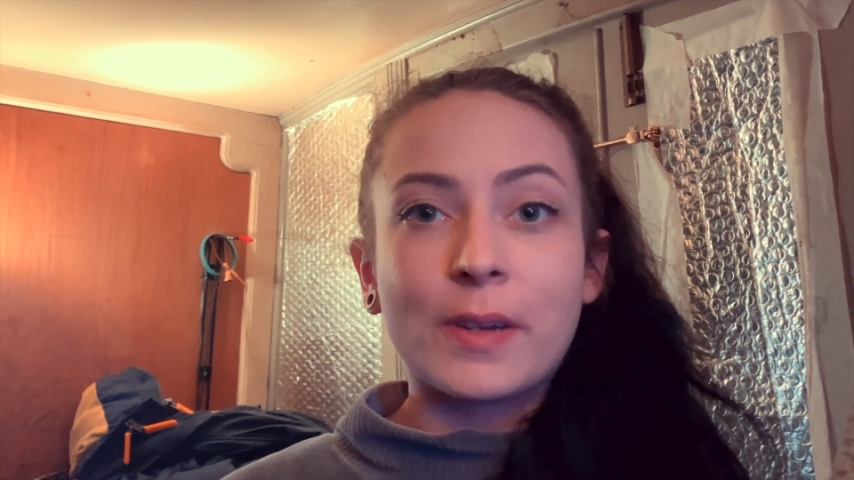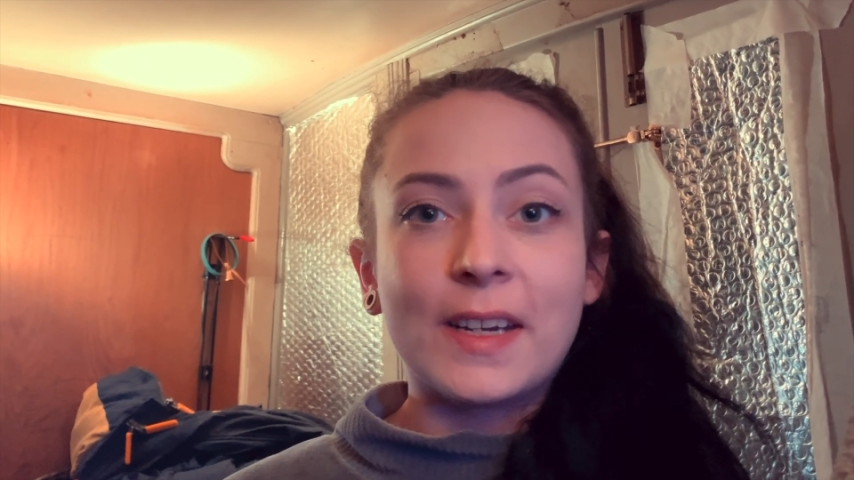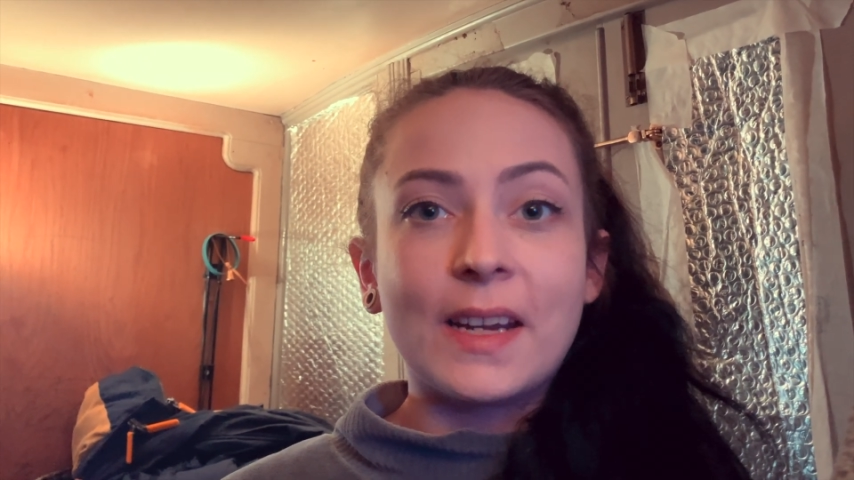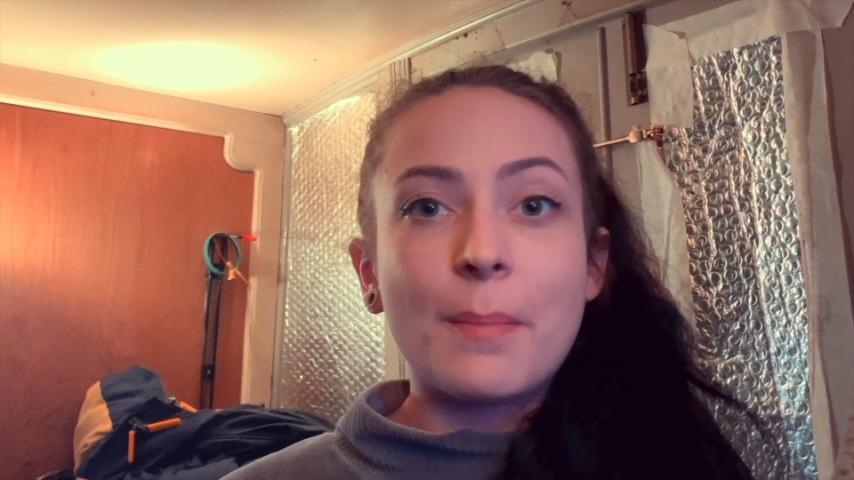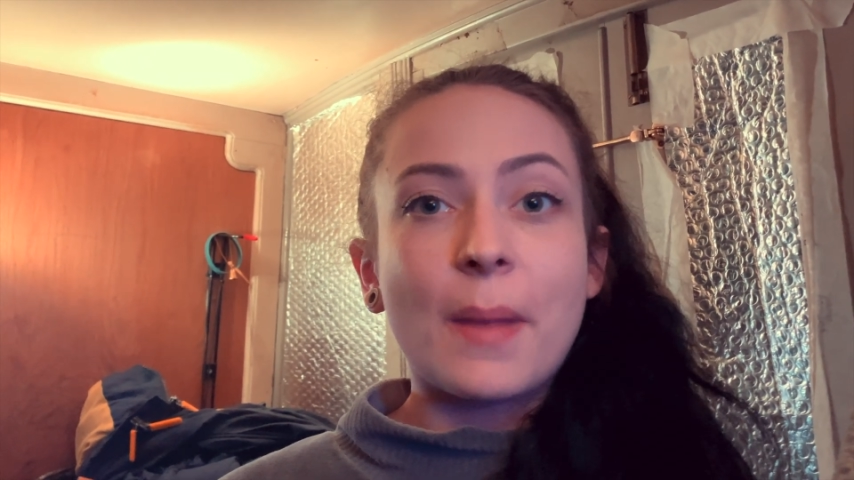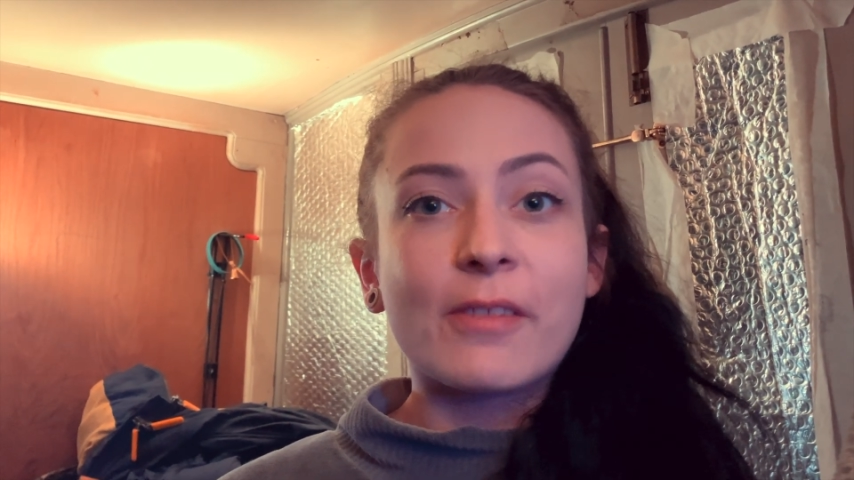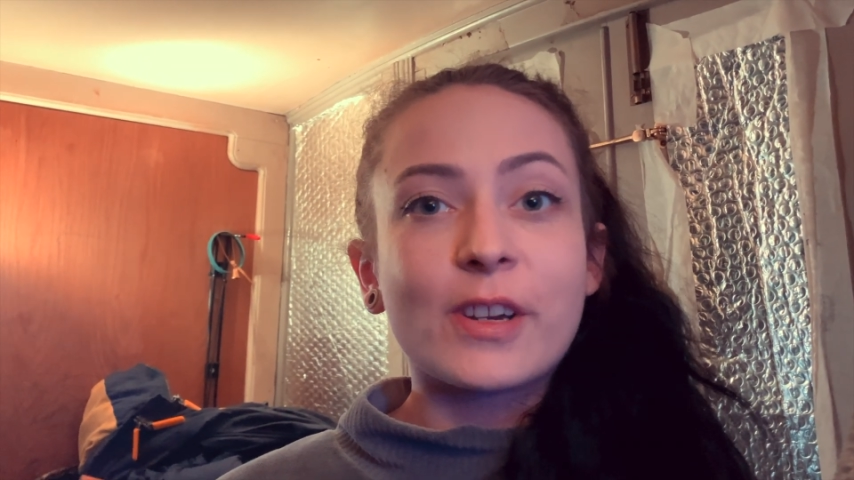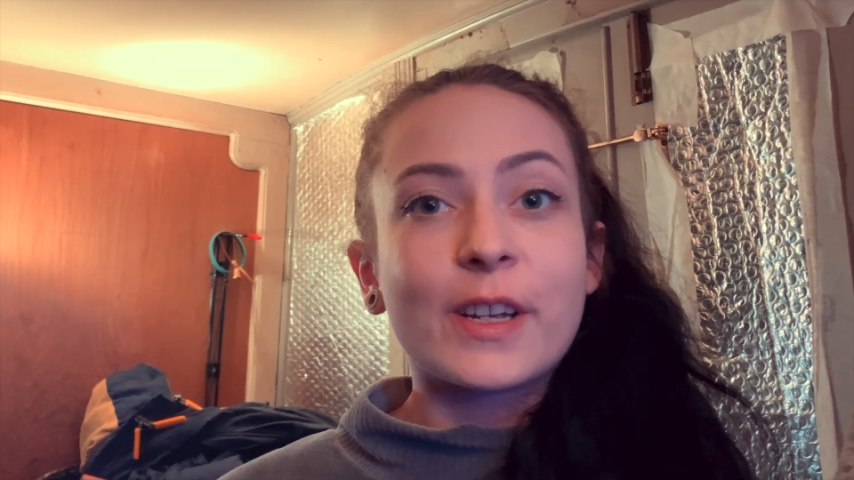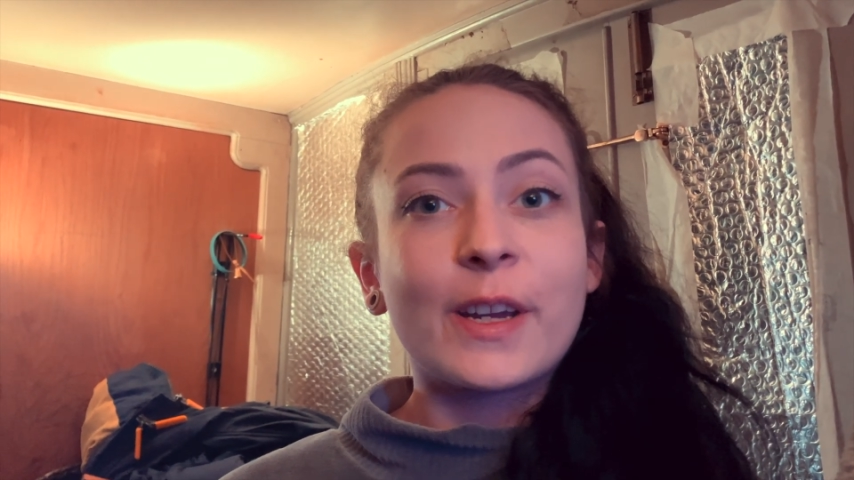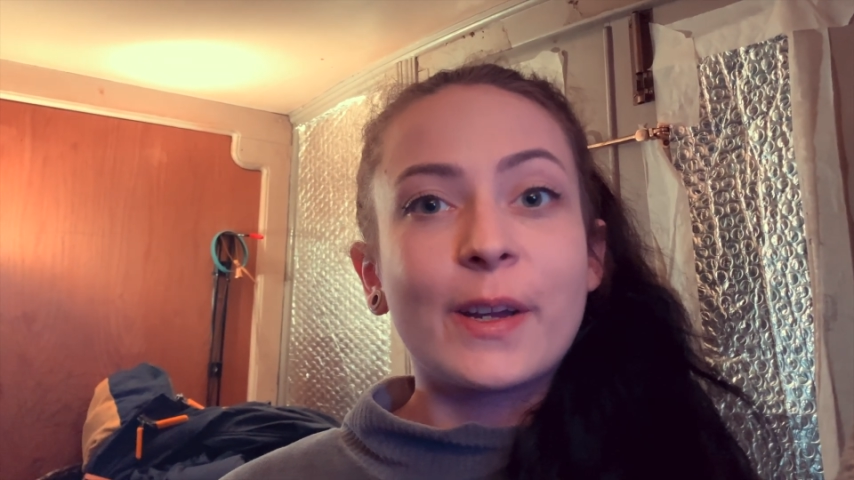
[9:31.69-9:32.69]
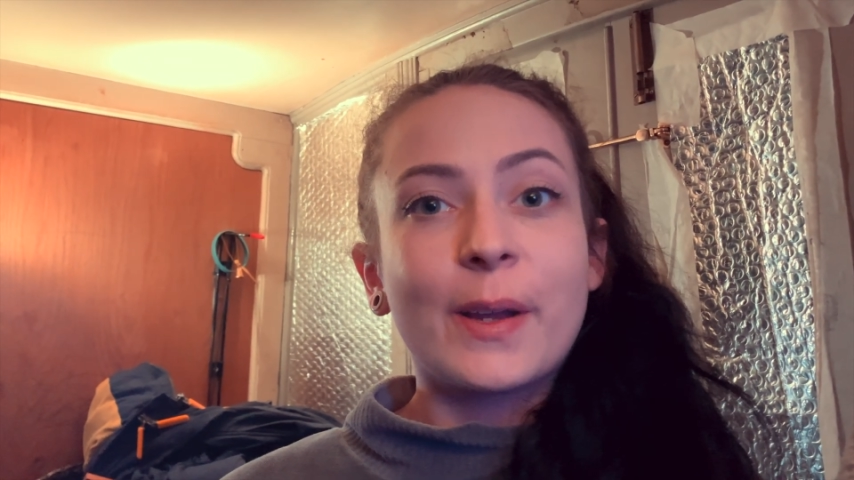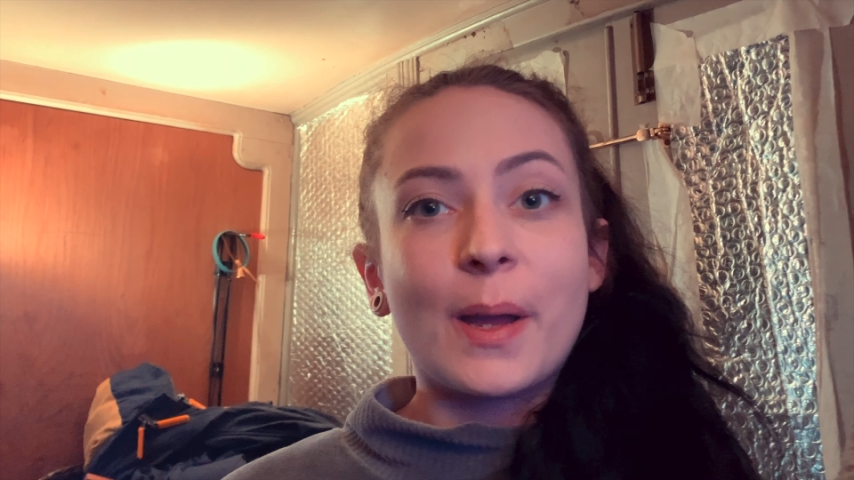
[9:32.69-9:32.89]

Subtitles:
in America.